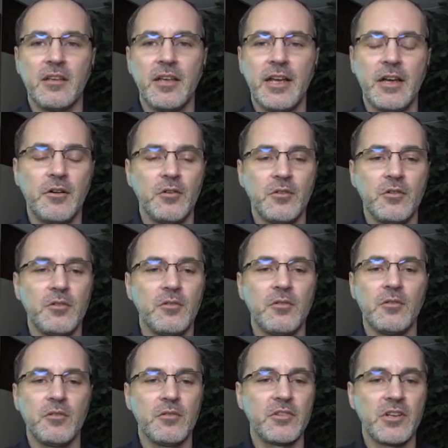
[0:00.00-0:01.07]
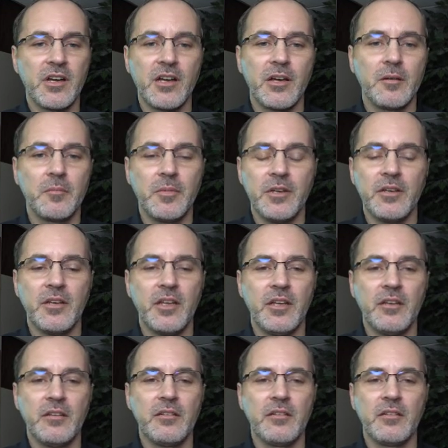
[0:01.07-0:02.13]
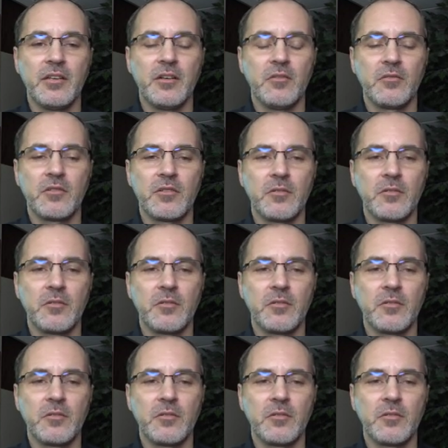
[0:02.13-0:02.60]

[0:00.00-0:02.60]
how to do their job, and